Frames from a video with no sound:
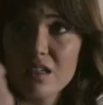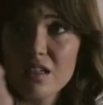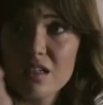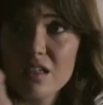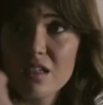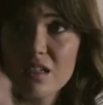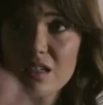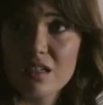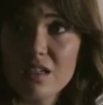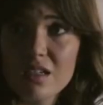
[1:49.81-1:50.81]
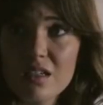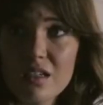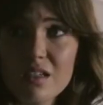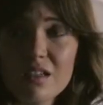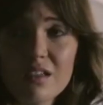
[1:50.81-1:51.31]

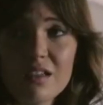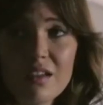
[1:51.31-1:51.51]
[no speech]